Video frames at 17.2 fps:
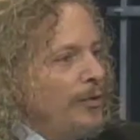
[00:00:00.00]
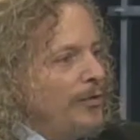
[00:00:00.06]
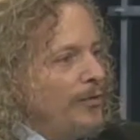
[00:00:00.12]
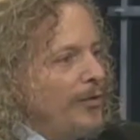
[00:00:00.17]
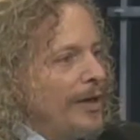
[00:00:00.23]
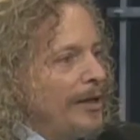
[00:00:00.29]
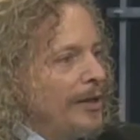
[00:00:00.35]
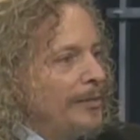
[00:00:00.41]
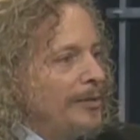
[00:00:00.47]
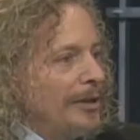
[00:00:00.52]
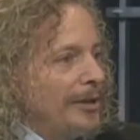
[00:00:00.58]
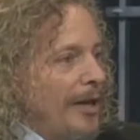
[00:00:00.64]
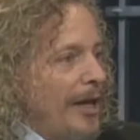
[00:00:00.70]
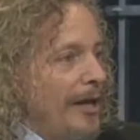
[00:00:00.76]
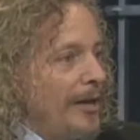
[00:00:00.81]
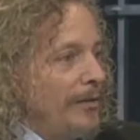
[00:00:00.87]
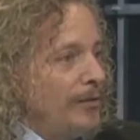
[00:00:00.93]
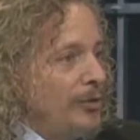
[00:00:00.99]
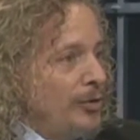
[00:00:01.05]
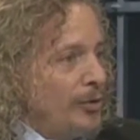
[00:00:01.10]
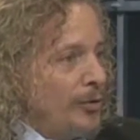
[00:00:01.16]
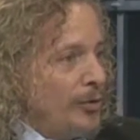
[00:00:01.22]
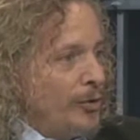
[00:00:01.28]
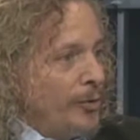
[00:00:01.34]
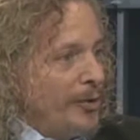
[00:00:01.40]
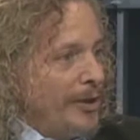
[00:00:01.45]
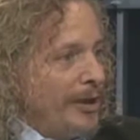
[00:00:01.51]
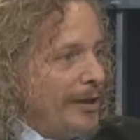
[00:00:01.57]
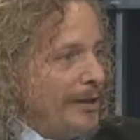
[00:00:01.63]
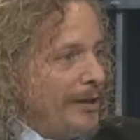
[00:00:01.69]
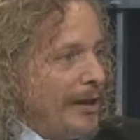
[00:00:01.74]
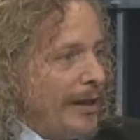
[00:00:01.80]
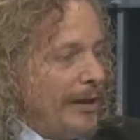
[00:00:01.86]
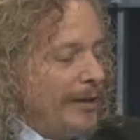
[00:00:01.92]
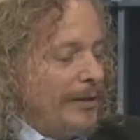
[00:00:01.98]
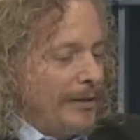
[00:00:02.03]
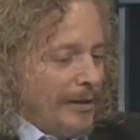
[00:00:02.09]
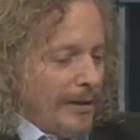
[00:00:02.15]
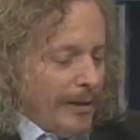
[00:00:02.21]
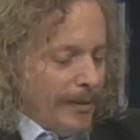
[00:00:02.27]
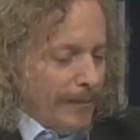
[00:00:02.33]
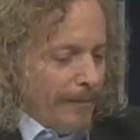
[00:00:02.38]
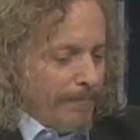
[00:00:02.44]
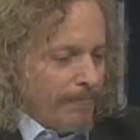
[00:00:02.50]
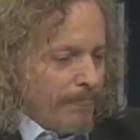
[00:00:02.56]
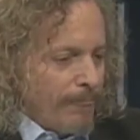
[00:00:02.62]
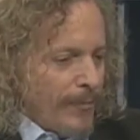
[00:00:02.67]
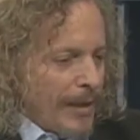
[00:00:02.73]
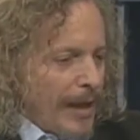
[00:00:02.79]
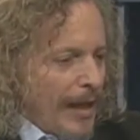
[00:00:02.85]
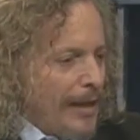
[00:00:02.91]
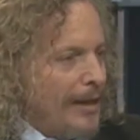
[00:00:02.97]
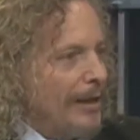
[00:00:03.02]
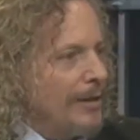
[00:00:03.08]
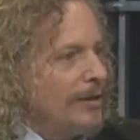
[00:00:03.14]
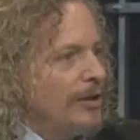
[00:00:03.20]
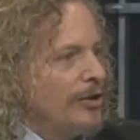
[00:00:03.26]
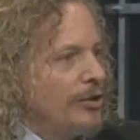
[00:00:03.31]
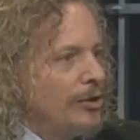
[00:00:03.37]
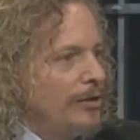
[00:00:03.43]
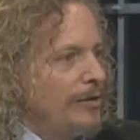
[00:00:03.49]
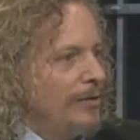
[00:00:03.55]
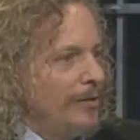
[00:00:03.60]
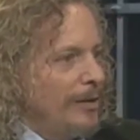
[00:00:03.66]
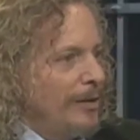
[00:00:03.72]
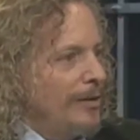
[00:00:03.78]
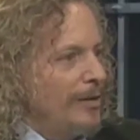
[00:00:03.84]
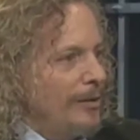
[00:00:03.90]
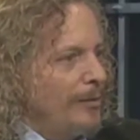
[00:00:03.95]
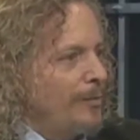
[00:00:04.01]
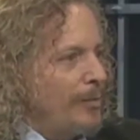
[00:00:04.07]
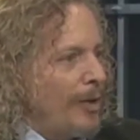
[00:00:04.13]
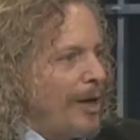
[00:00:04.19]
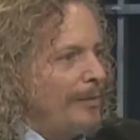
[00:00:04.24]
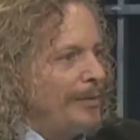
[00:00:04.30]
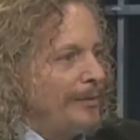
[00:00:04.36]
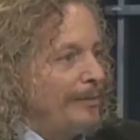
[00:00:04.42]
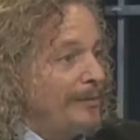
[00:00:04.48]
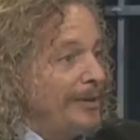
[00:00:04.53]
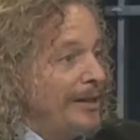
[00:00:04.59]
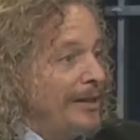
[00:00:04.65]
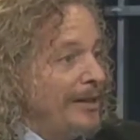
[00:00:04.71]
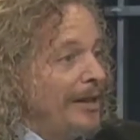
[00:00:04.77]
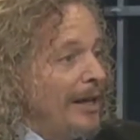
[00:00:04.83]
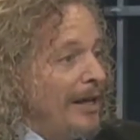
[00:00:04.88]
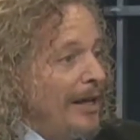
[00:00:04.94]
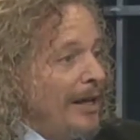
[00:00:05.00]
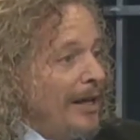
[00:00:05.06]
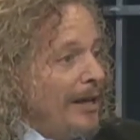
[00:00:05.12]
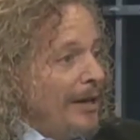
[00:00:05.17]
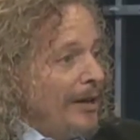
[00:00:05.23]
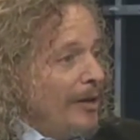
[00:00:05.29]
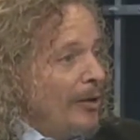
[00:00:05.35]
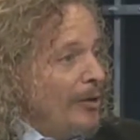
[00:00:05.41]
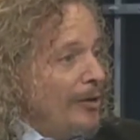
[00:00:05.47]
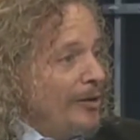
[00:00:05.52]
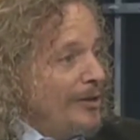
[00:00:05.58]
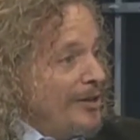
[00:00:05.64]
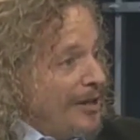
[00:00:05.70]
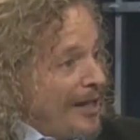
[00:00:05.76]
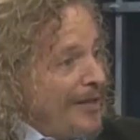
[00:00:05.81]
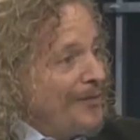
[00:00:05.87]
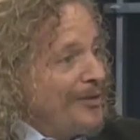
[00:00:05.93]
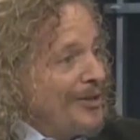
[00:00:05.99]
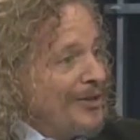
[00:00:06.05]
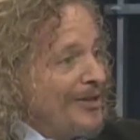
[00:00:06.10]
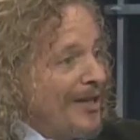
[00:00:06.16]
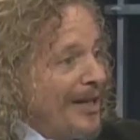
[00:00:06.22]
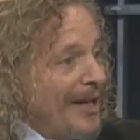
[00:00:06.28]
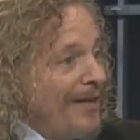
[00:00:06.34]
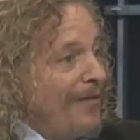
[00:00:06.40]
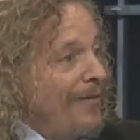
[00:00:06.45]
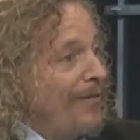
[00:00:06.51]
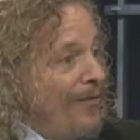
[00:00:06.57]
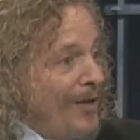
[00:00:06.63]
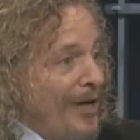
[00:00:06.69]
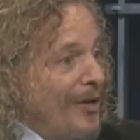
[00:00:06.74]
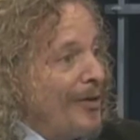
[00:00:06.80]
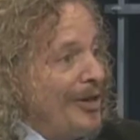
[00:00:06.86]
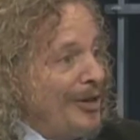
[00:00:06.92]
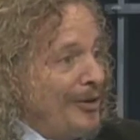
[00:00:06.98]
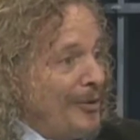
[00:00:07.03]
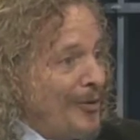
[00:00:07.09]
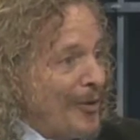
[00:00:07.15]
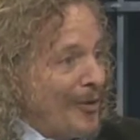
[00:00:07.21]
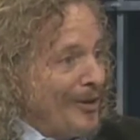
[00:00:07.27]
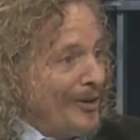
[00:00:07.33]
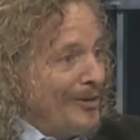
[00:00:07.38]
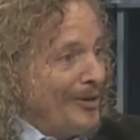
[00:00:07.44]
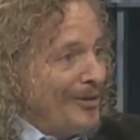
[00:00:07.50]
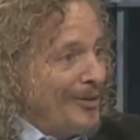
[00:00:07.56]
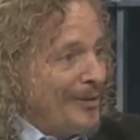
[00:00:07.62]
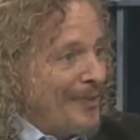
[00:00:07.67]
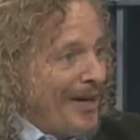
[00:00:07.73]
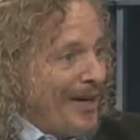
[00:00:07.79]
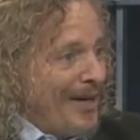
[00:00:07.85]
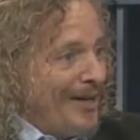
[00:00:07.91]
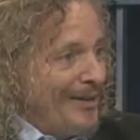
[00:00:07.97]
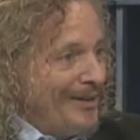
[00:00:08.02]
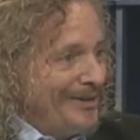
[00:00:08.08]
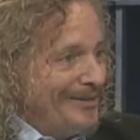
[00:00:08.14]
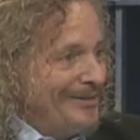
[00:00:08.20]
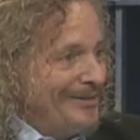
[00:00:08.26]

developed a line of jewelry that I guess it's probably safe to say very New Orleans inspired.